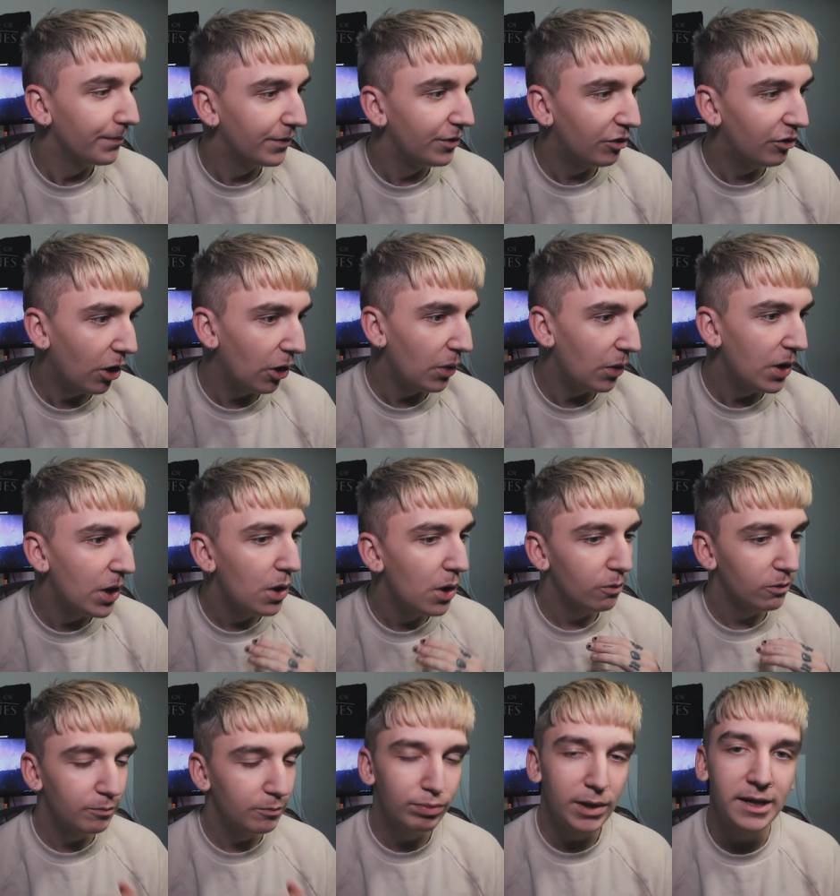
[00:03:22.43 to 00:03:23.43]
So
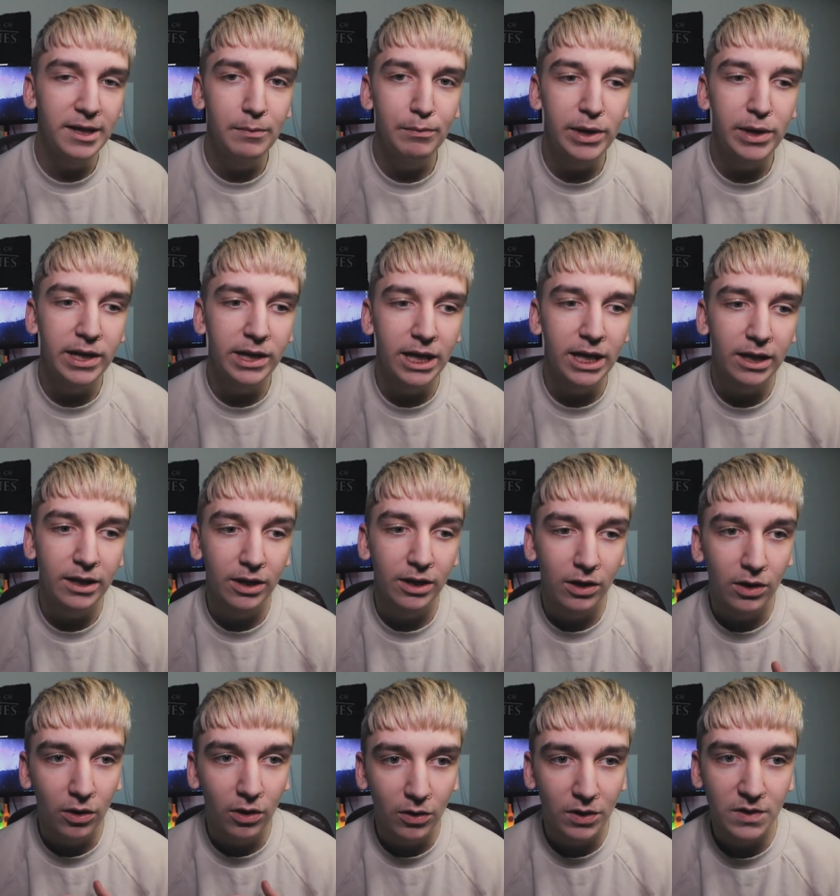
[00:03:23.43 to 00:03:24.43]
with blended media,
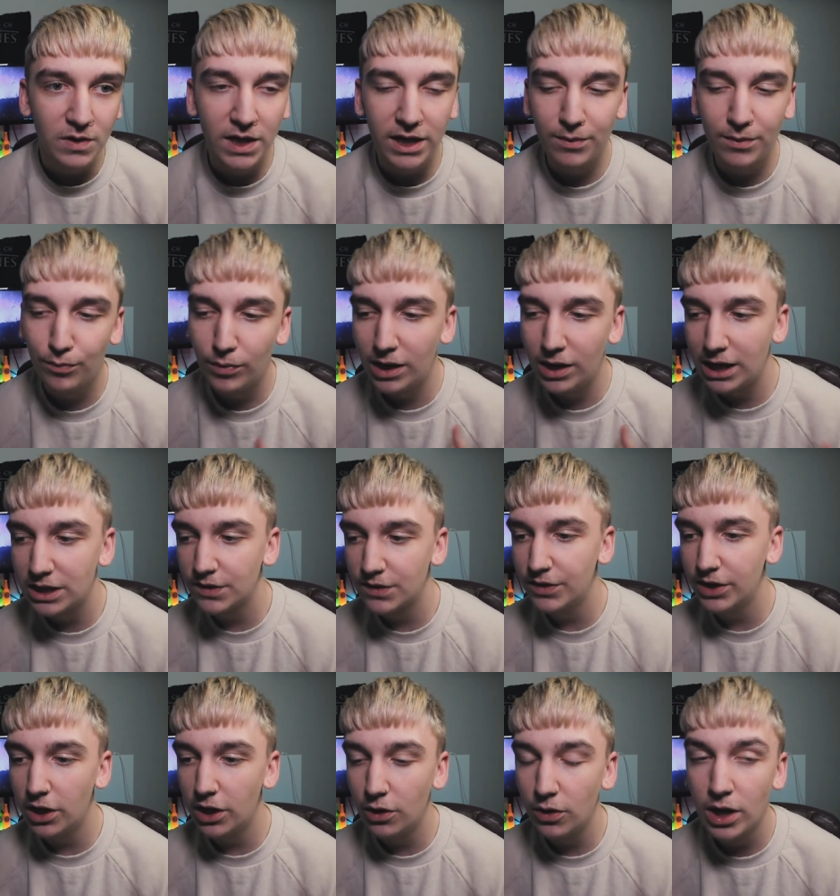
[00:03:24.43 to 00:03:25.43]
like I said in my last
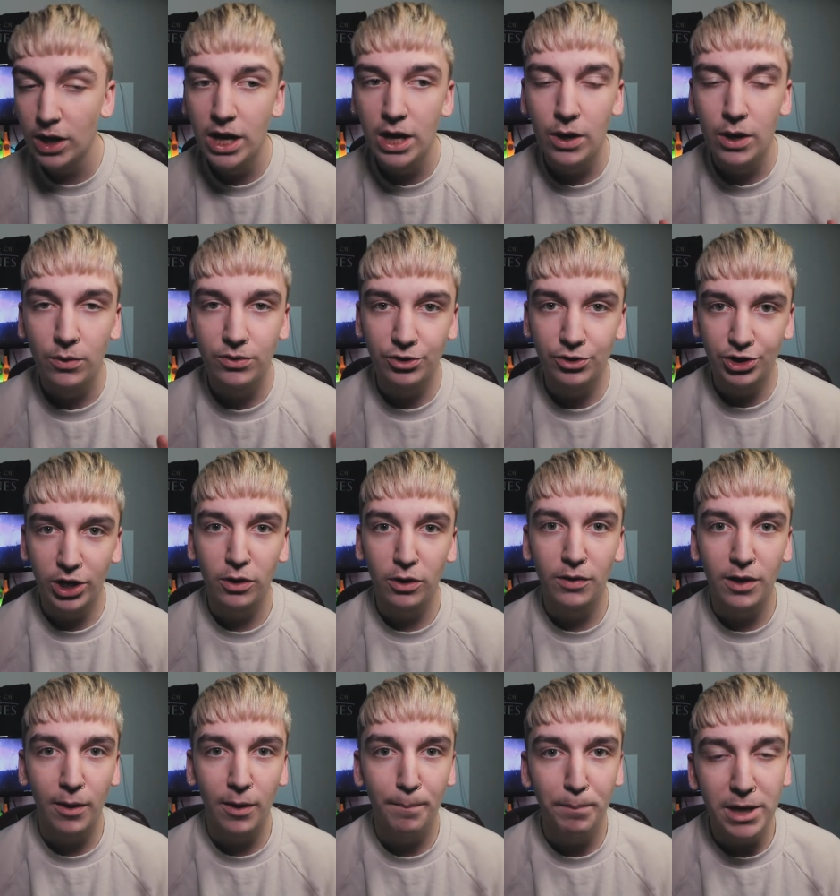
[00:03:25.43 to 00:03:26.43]
video, the channel
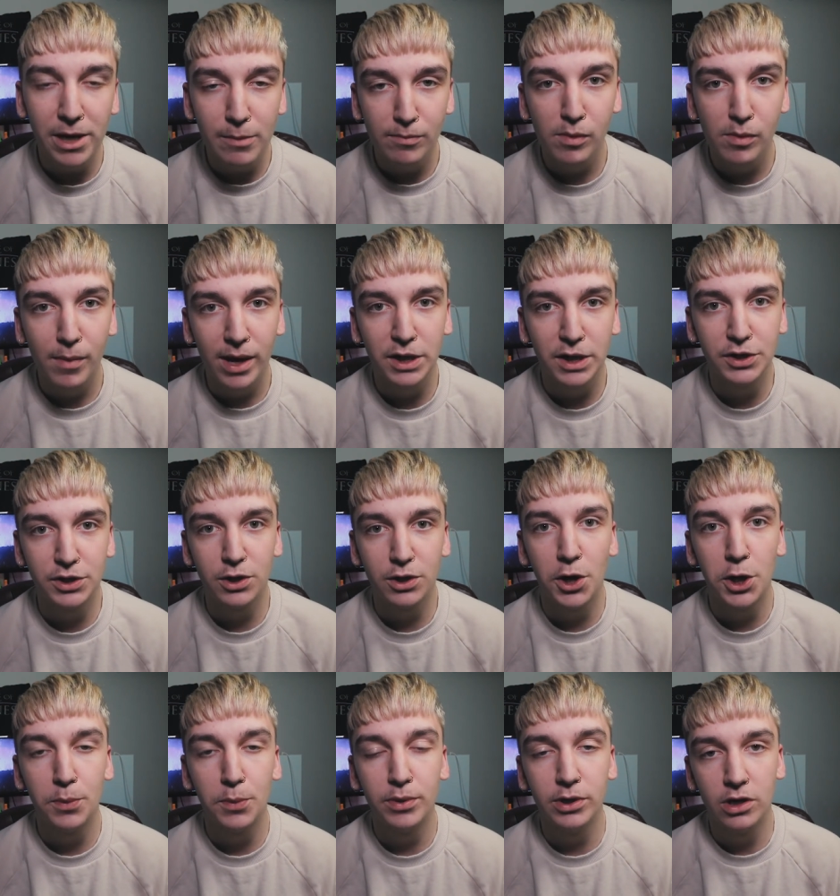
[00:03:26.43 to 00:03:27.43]
that me and my mate
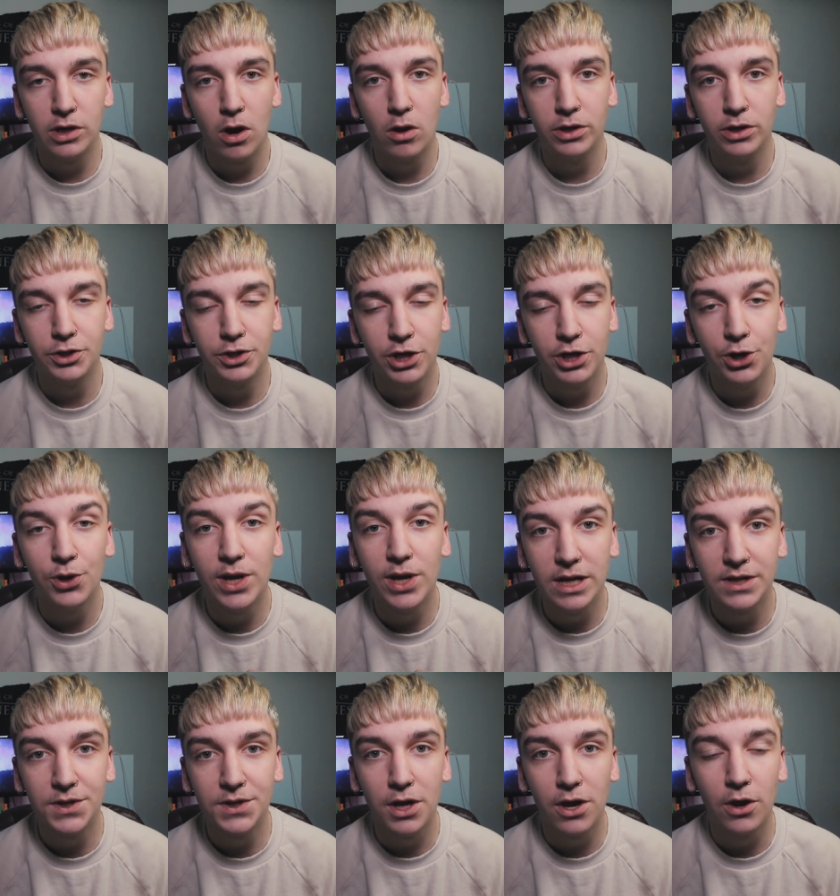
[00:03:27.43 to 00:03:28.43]
started up in college two
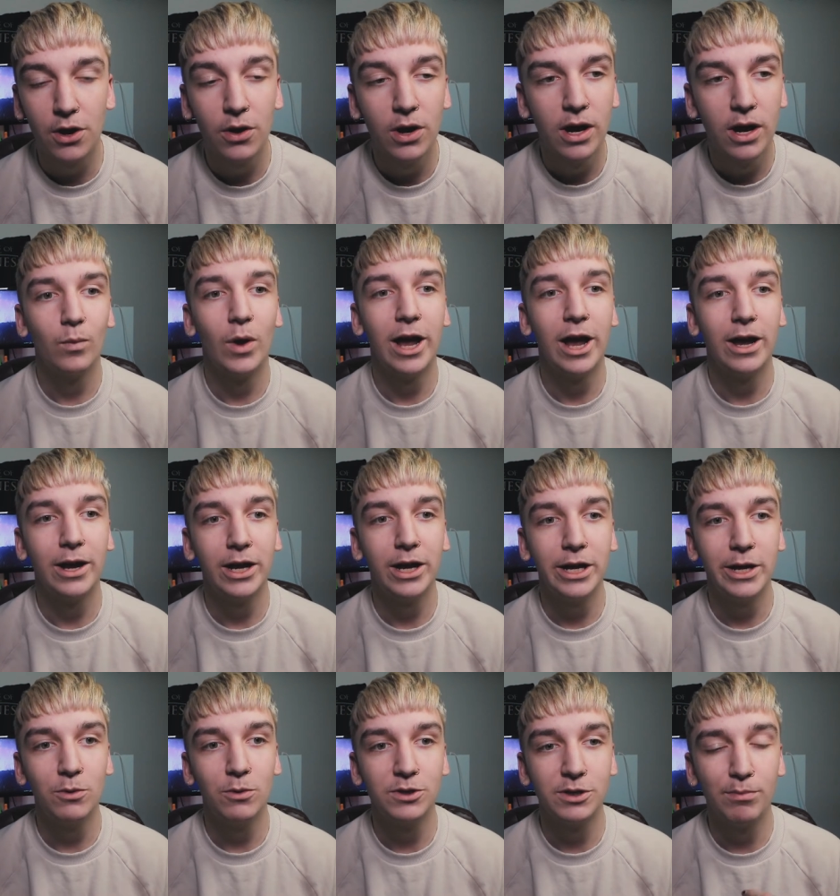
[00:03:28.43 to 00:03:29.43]
years ago, where
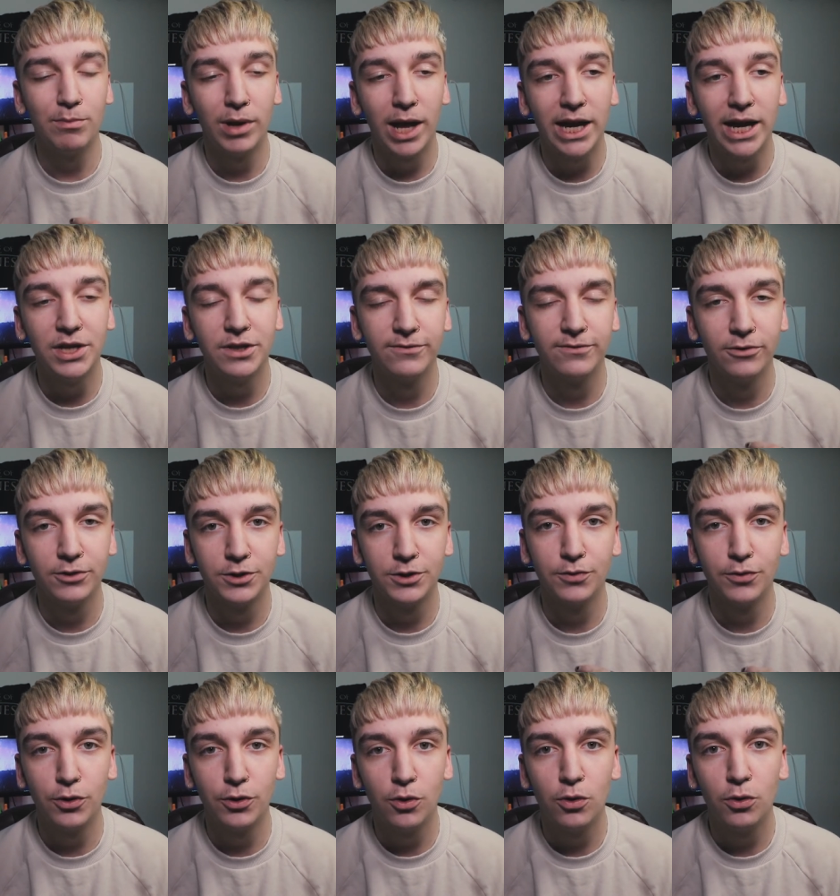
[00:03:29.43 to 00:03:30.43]
it was a place for us
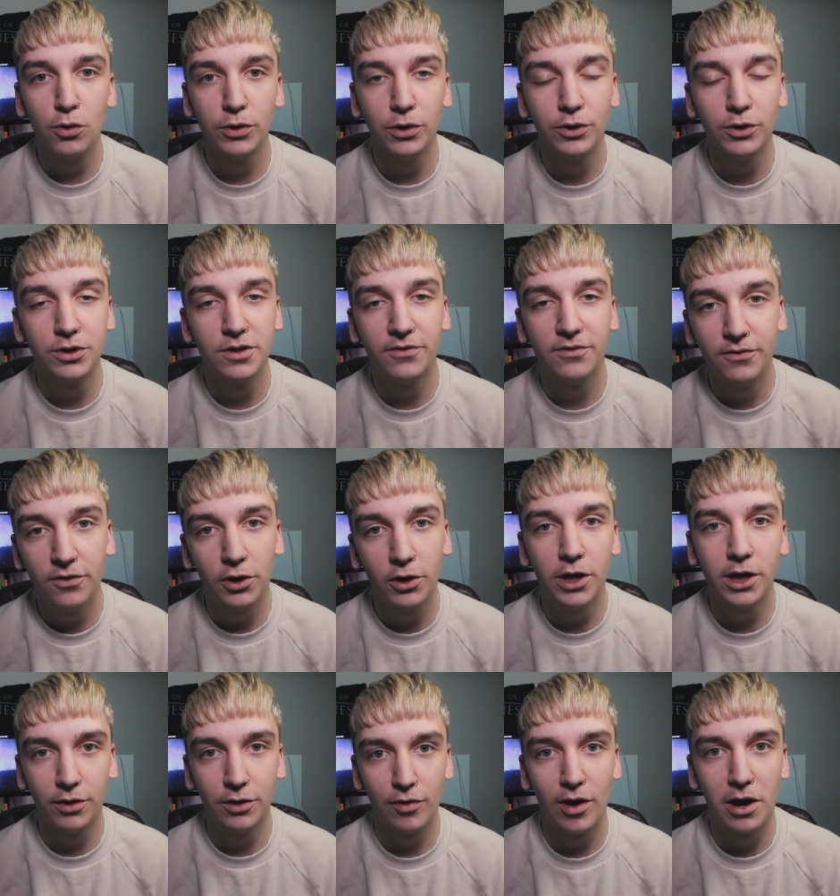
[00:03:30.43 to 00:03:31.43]
to record us
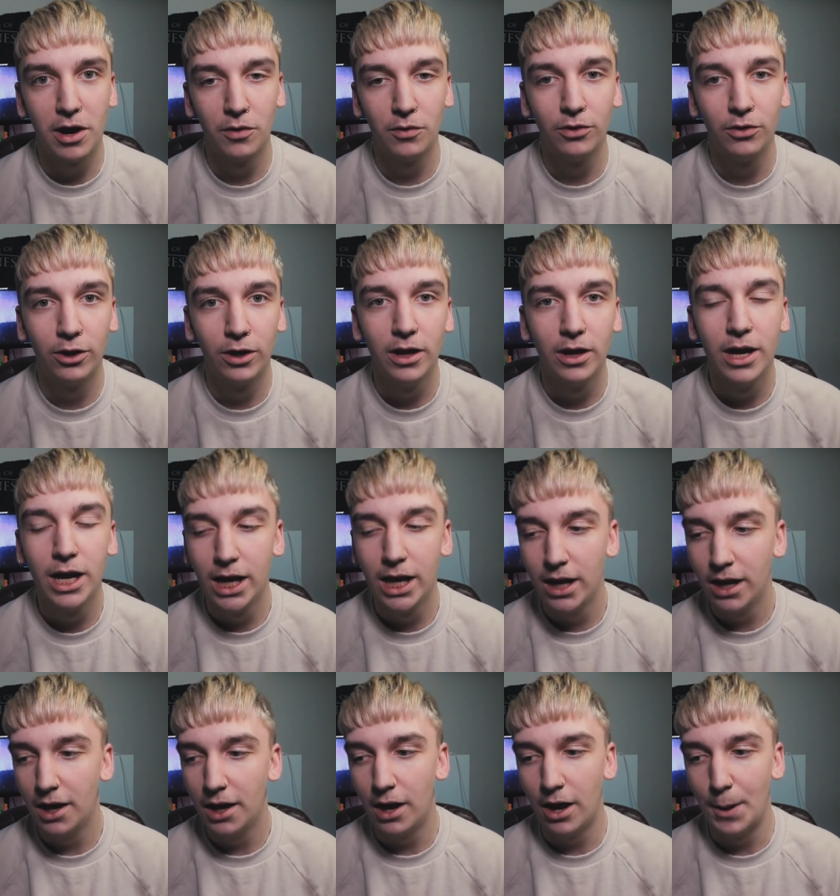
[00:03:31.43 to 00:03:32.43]
fucking around
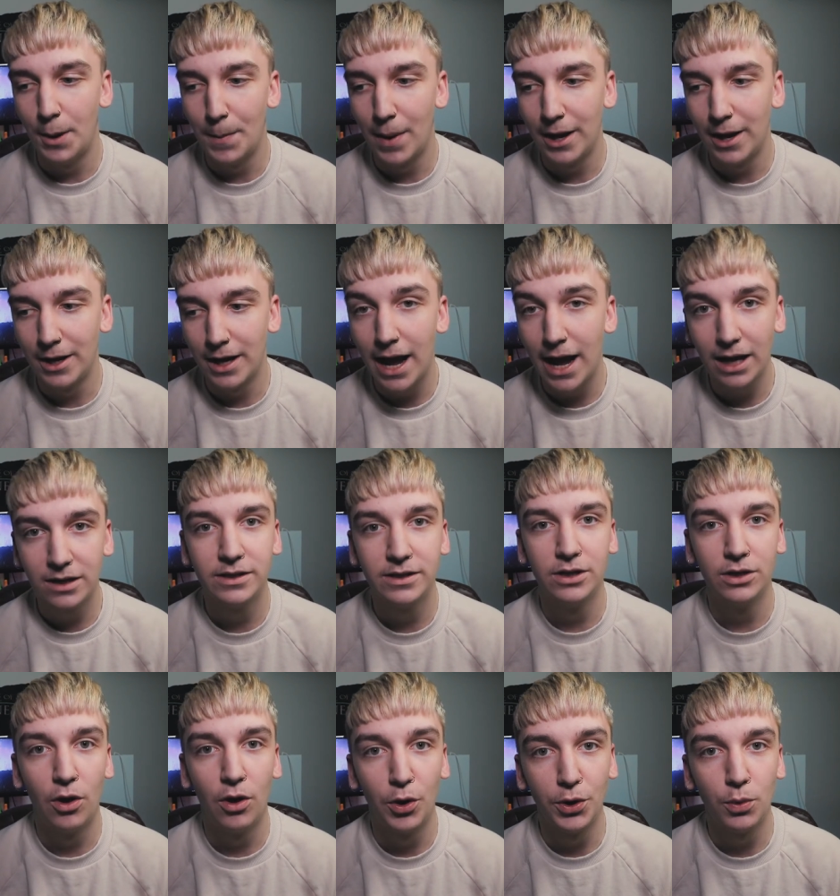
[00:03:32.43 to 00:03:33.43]
um, and
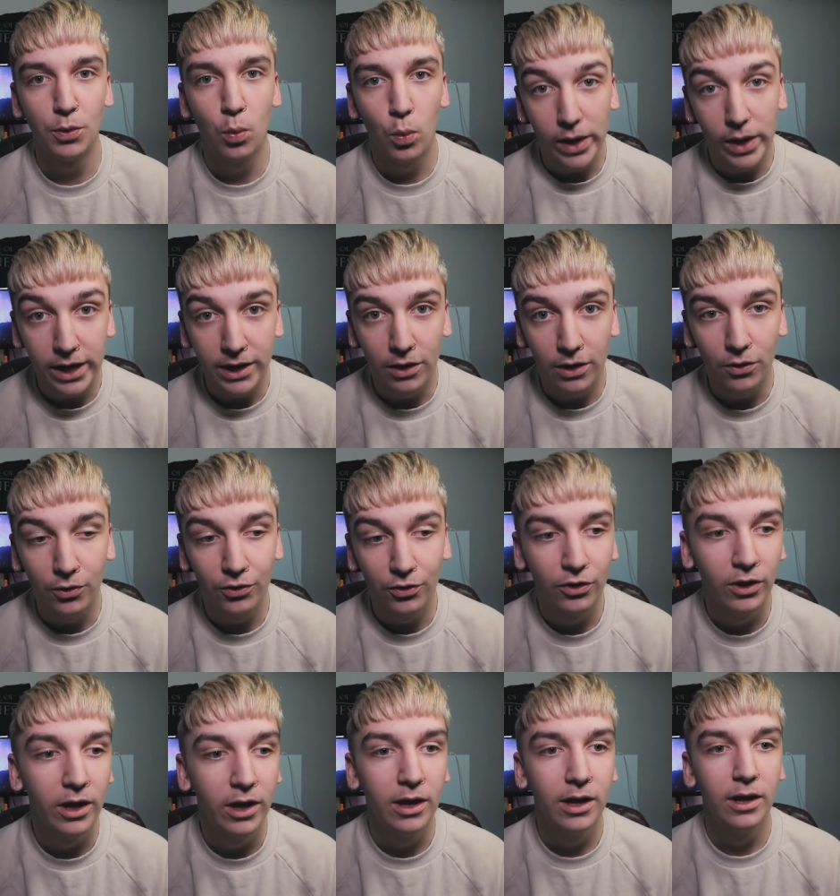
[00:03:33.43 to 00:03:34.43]
acting like
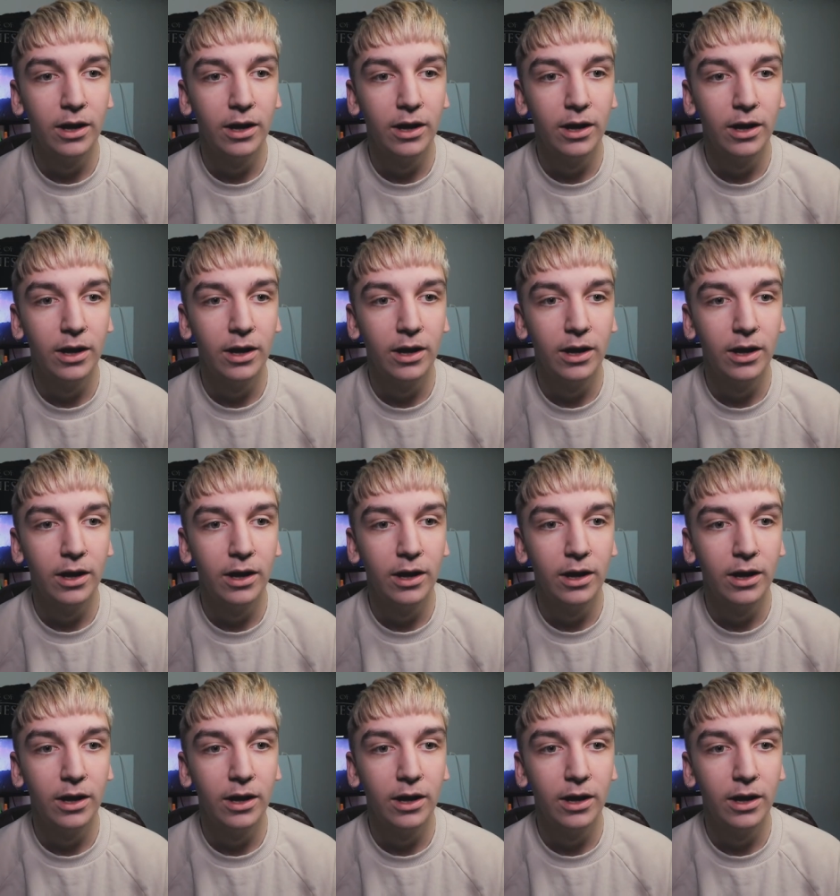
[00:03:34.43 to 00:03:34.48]
weirdos